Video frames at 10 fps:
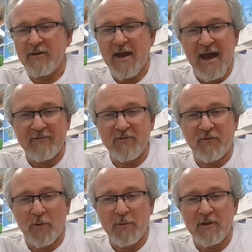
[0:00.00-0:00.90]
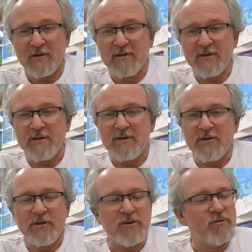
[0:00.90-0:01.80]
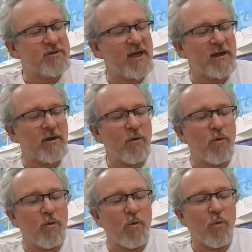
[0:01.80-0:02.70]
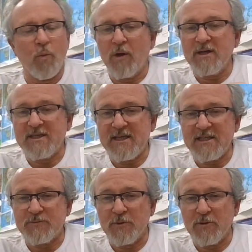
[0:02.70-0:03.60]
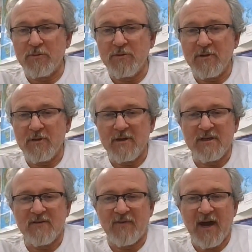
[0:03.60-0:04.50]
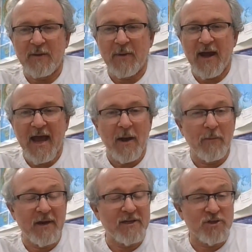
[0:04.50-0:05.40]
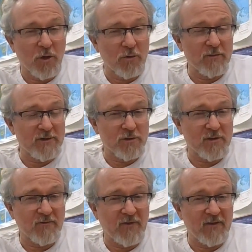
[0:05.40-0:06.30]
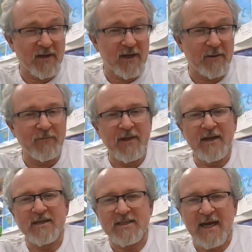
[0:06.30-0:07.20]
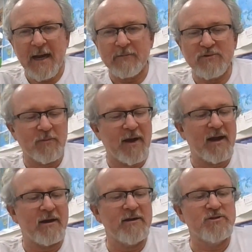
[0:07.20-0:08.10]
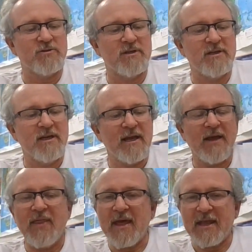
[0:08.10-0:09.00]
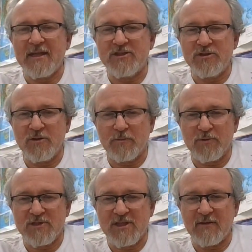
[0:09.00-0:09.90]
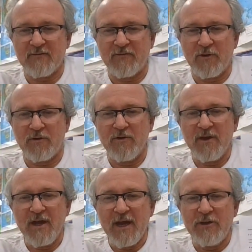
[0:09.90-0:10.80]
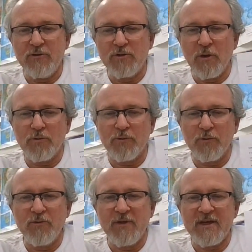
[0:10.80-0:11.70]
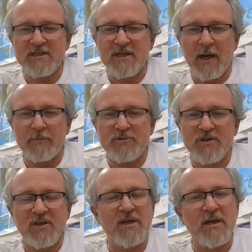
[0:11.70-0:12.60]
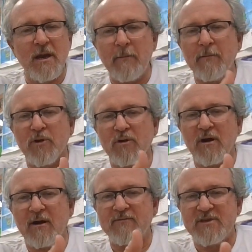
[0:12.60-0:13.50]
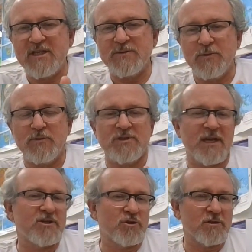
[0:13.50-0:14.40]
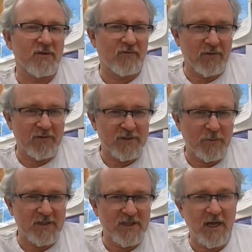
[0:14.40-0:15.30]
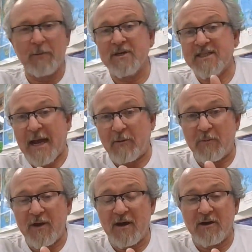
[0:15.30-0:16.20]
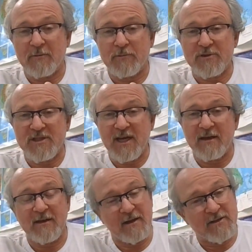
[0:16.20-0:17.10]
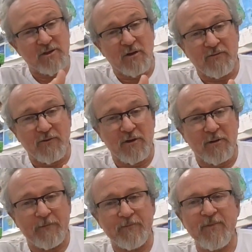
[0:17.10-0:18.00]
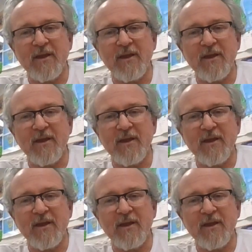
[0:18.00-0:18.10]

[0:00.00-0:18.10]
You have the formula. You take 1 teaspoon divided by how many total it took to fill it up, times it by 100, and that gets you the percent full. And you go through this up to the number of teaspoons that it took to fill the sponge up, because that would be 100%. It's all full.